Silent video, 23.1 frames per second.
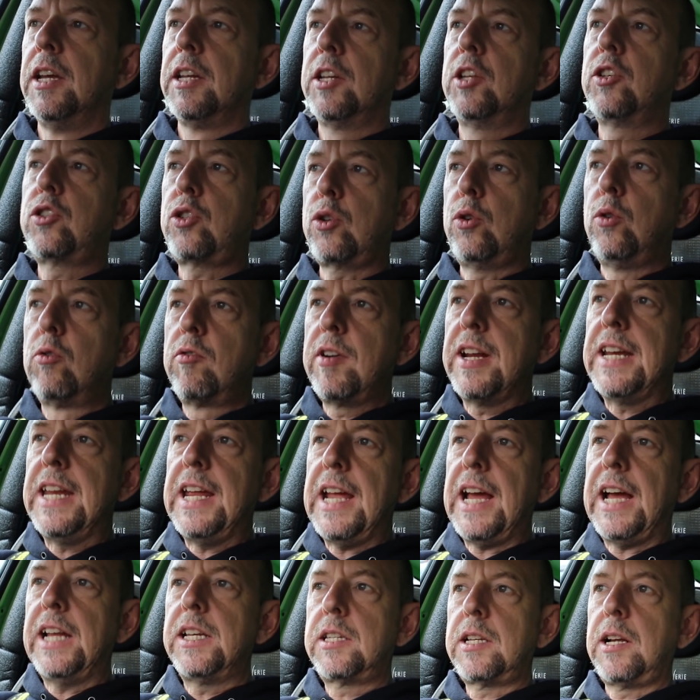that's already
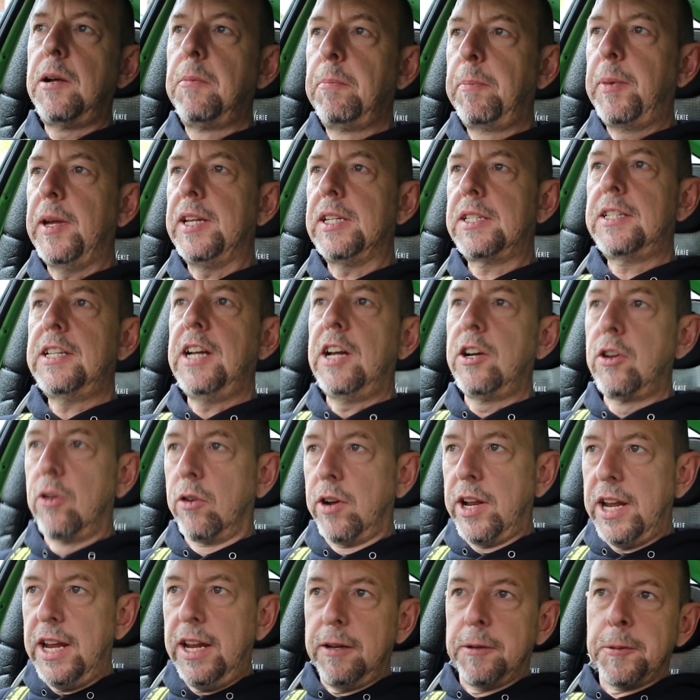had some bits done
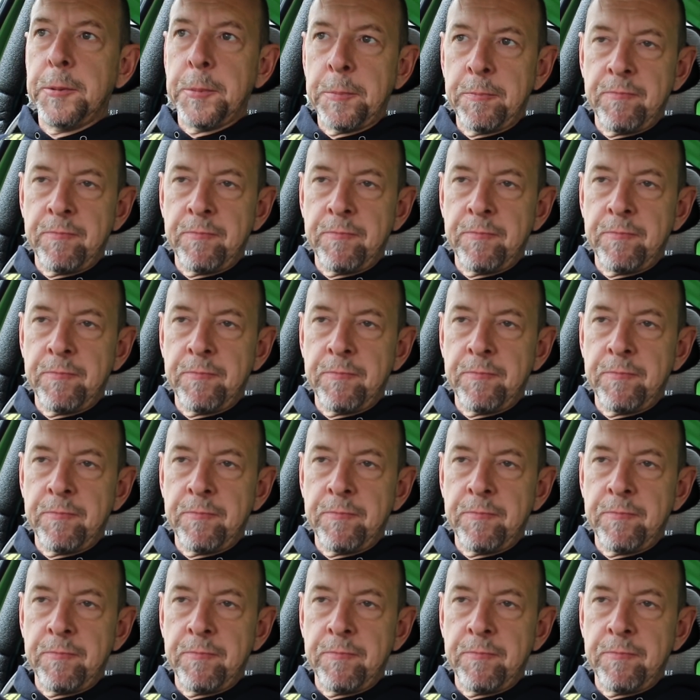on it,